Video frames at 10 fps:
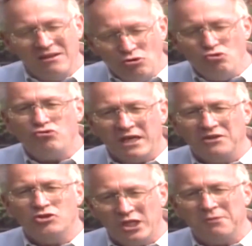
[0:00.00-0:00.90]
They knew
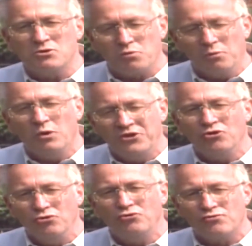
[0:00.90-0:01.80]
King James would
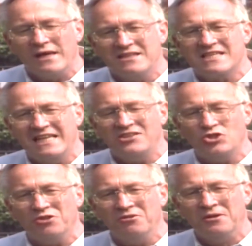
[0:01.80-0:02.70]
want a new
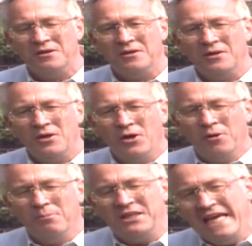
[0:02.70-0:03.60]
translation.
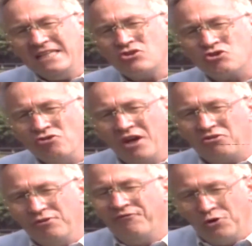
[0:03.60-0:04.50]
But that's
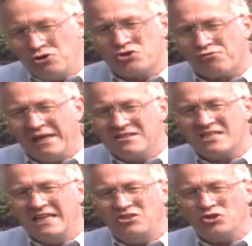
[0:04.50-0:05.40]
not the first
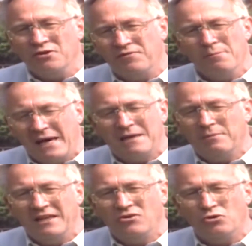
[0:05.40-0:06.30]
translation of the
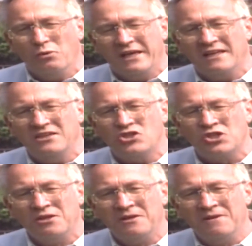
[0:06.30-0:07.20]
Bible into
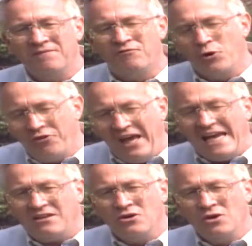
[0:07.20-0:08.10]
English. For
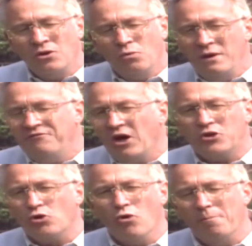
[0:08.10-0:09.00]
that, we've
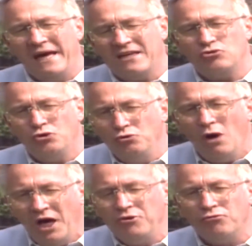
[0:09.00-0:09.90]
got to go back
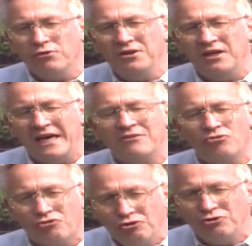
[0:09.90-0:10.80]

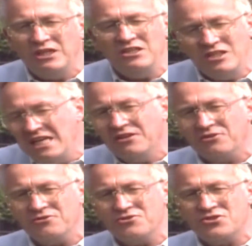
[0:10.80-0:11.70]
230
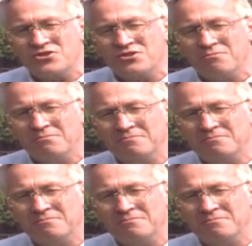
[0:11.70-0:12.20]
years.